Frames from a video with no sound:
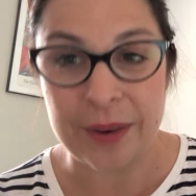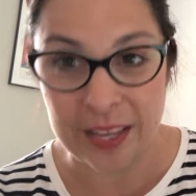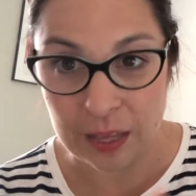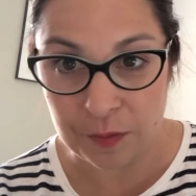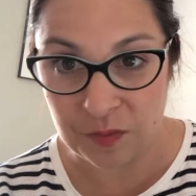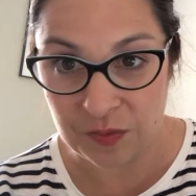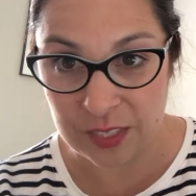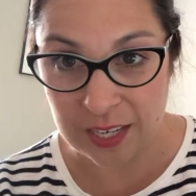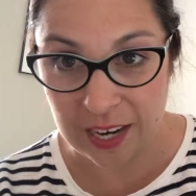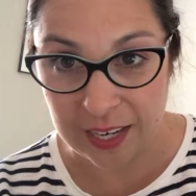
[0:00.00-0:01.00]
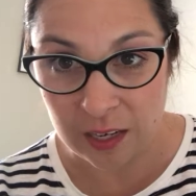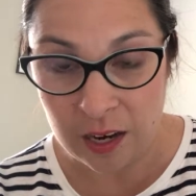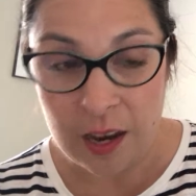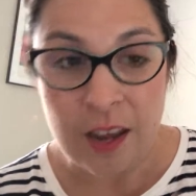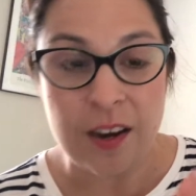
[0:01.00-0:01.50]
by 11:59.
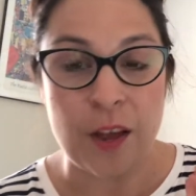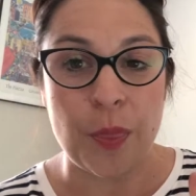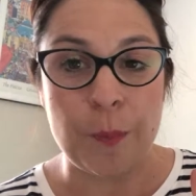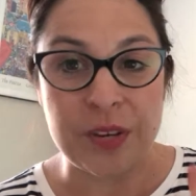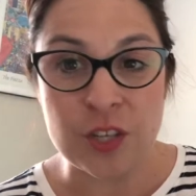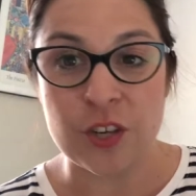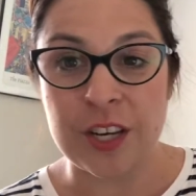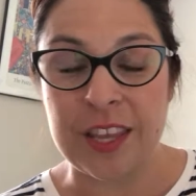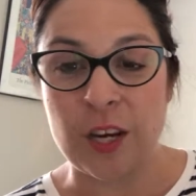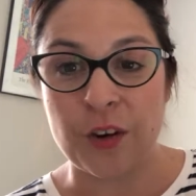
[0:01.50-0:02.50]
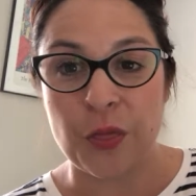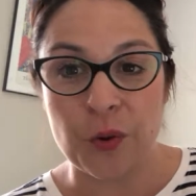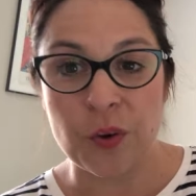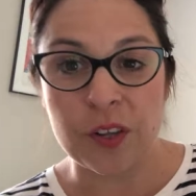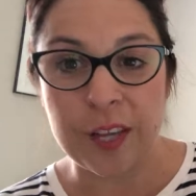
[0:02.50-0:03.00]
Now be sure that you're
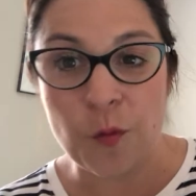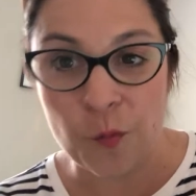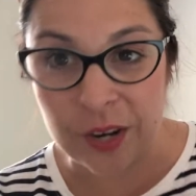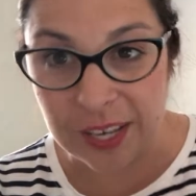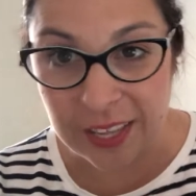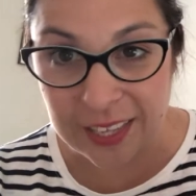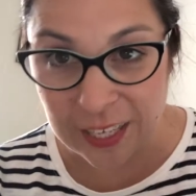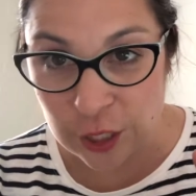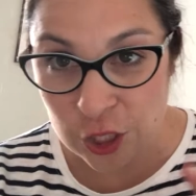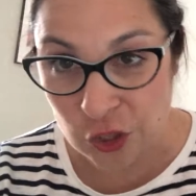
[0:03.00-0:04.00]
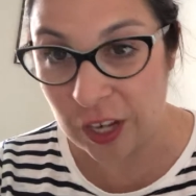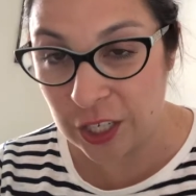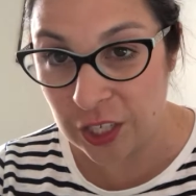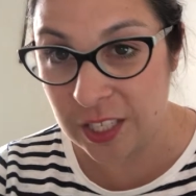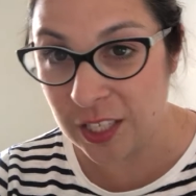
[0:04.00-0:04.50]
thoroughly reading the
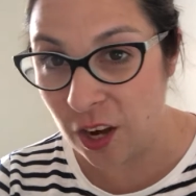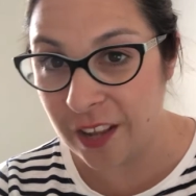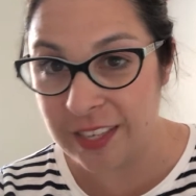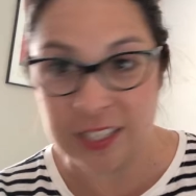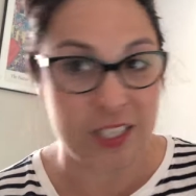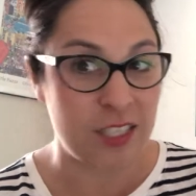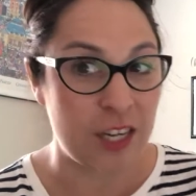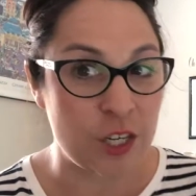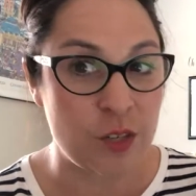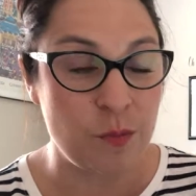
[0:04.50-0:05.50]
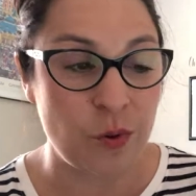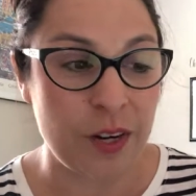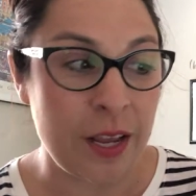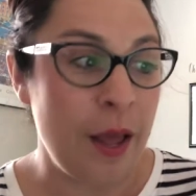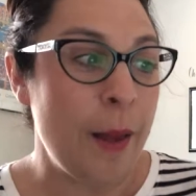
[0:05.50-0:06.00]
instructions on the discussion
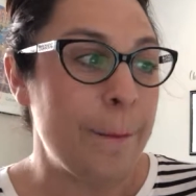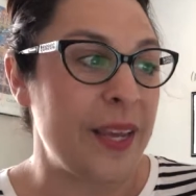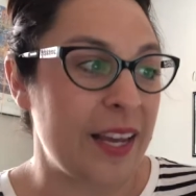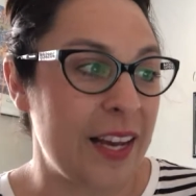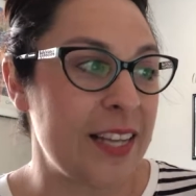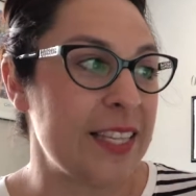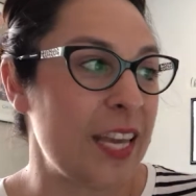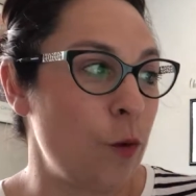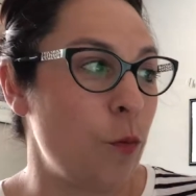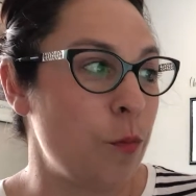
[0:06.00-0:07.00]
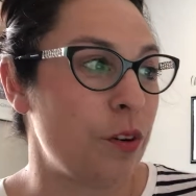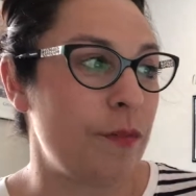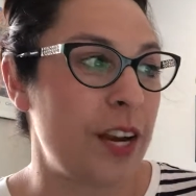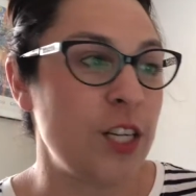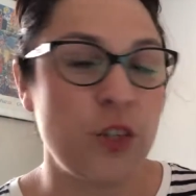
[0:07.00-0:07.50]
board, because it will
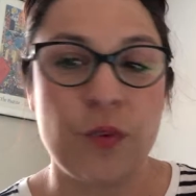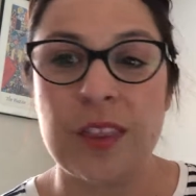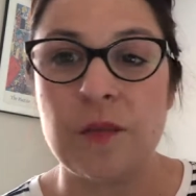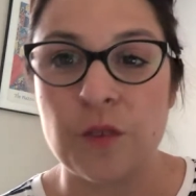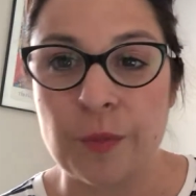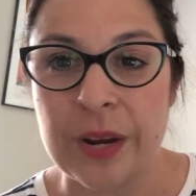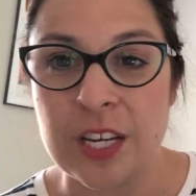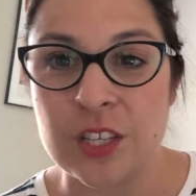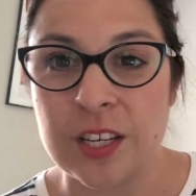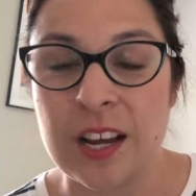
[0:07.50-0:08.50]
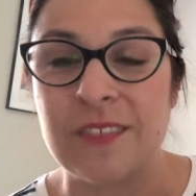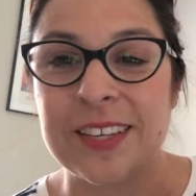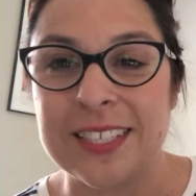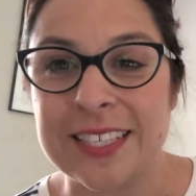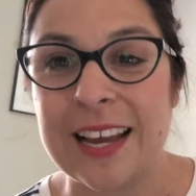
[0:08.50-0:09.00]
provide you with information of
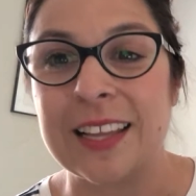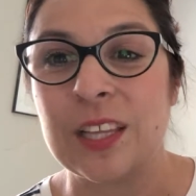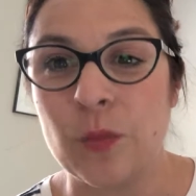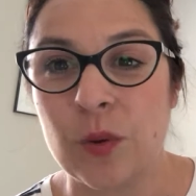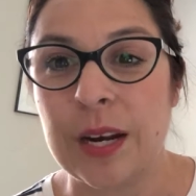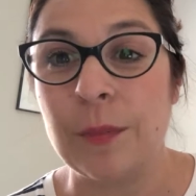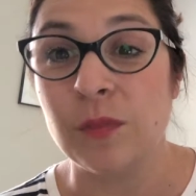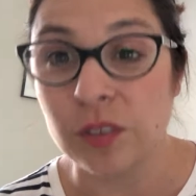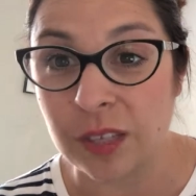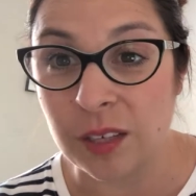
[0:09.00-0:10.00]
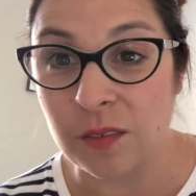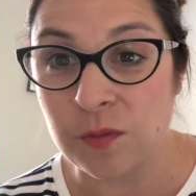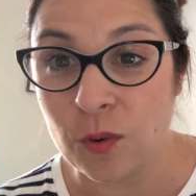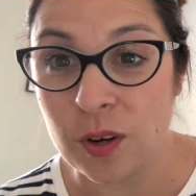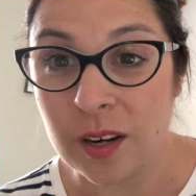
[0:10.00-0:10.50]
exactly what I'm looking
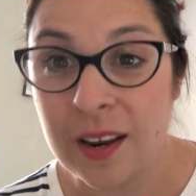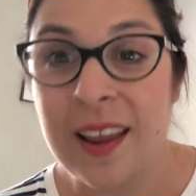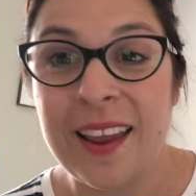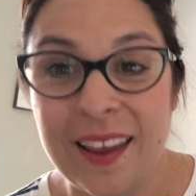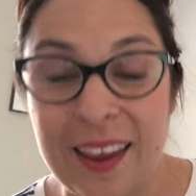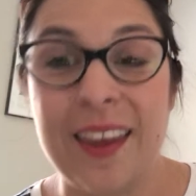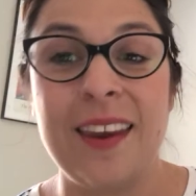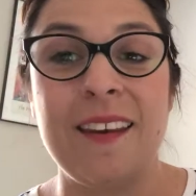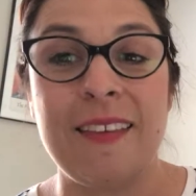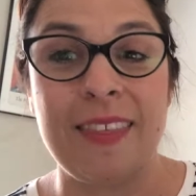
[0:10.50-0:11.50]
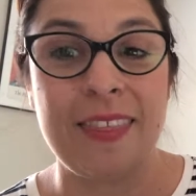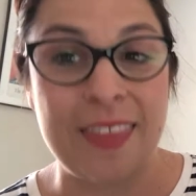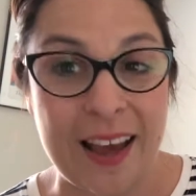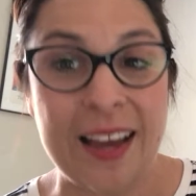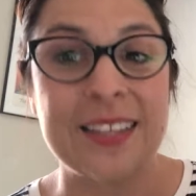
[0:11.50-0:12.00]
for in
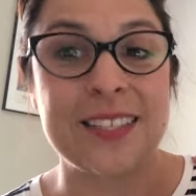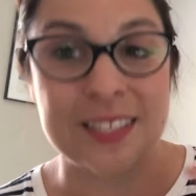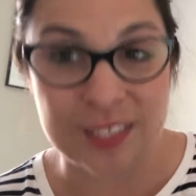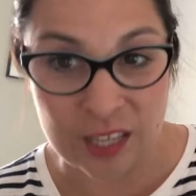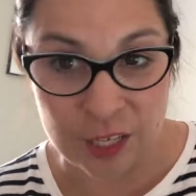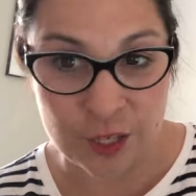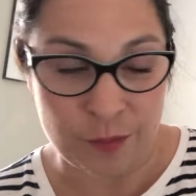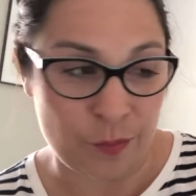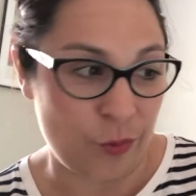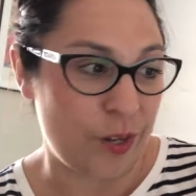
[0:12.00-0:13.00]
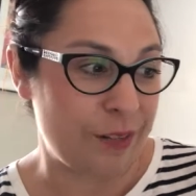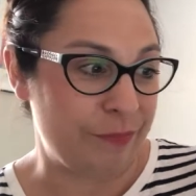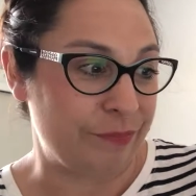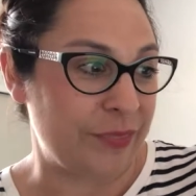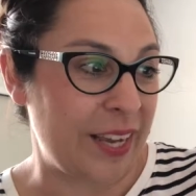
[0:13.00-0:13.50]
that discussion board,
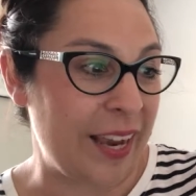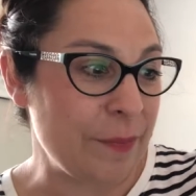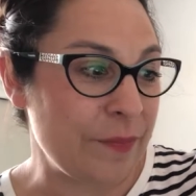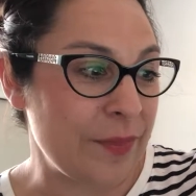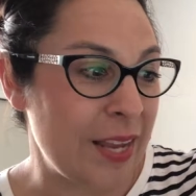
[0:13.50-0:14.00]
okay?